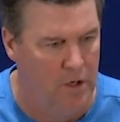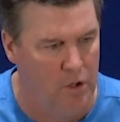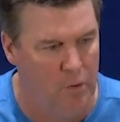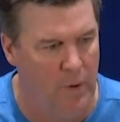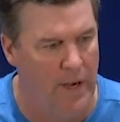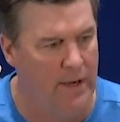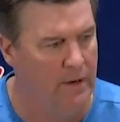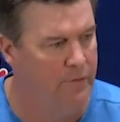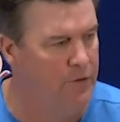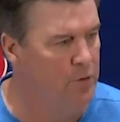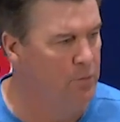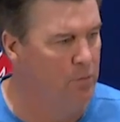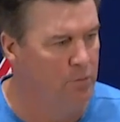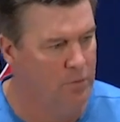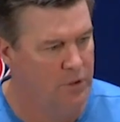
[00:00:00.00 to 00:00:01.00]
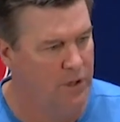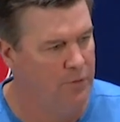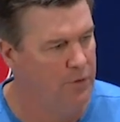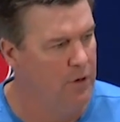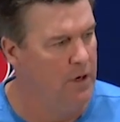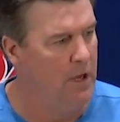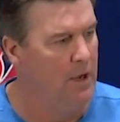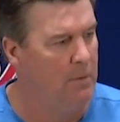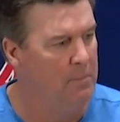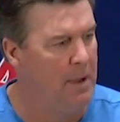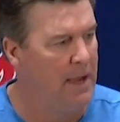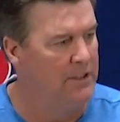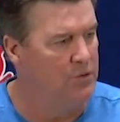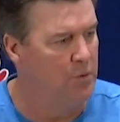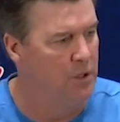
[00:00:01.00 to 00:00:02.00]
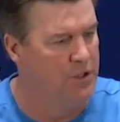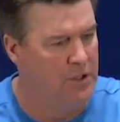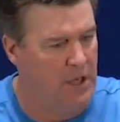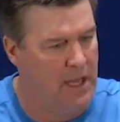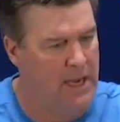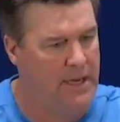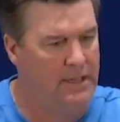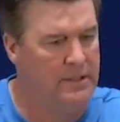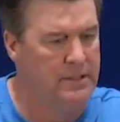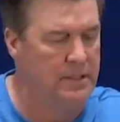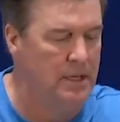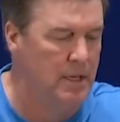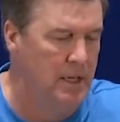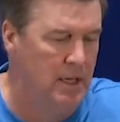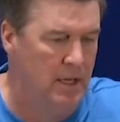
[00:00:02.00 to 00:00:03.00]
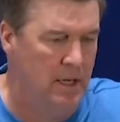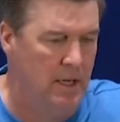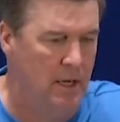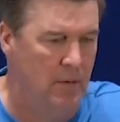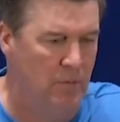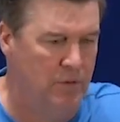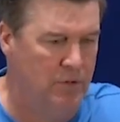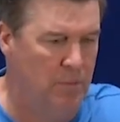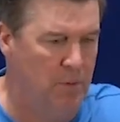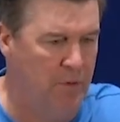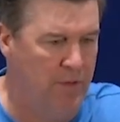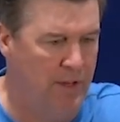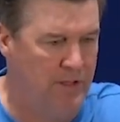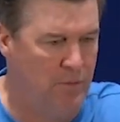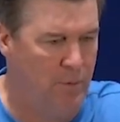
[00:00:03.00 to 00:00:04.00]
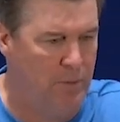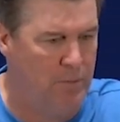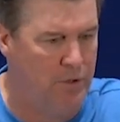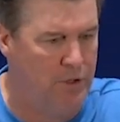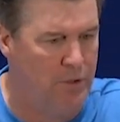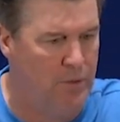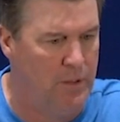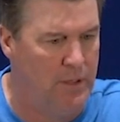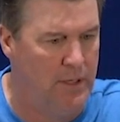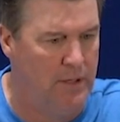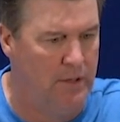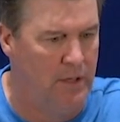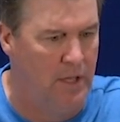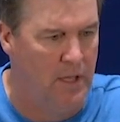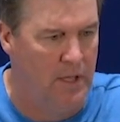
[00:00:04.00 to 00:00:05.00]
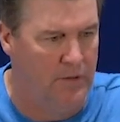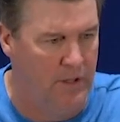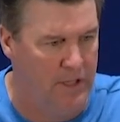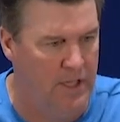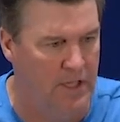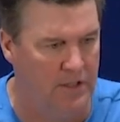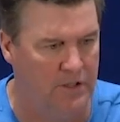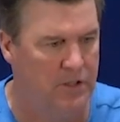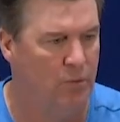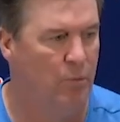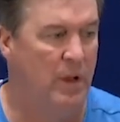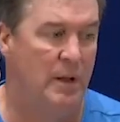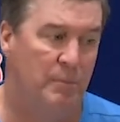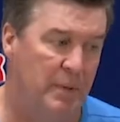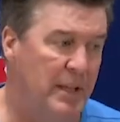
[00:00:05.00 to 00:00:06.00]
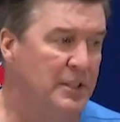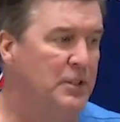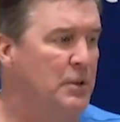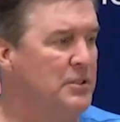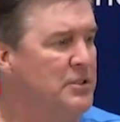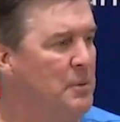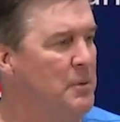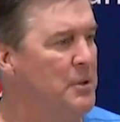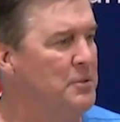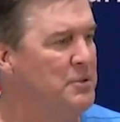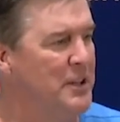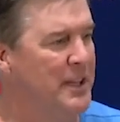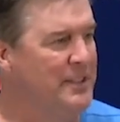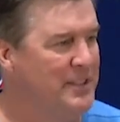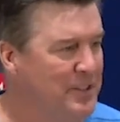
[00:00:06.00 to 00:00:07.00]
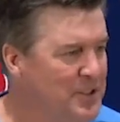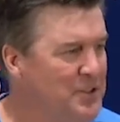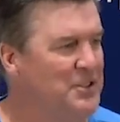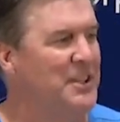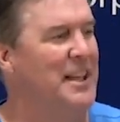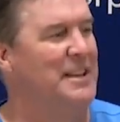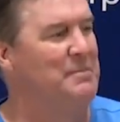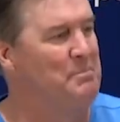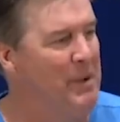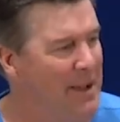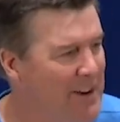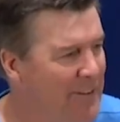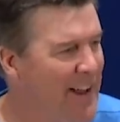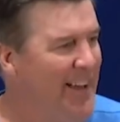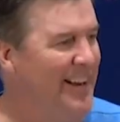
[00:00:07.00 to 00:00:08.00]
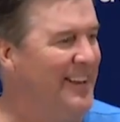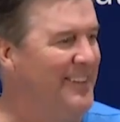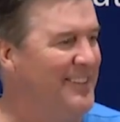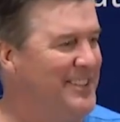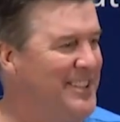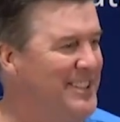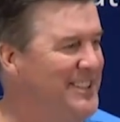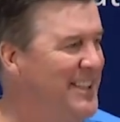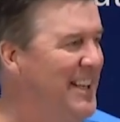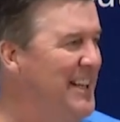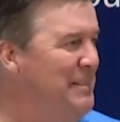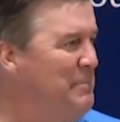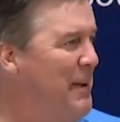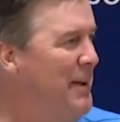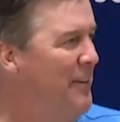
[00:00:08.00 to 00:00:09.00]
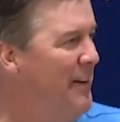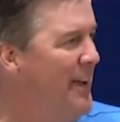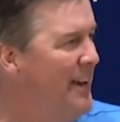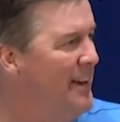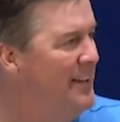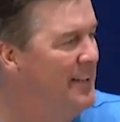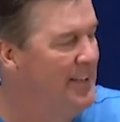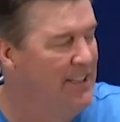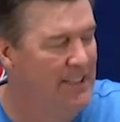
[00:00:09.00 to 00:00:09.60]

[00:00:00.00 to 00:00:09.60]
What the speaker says: create a few different pass rush lanes with some of the things that we were doing. And the kids, we had been doing some of those things. They're just getting better at it. They're just getting better at it.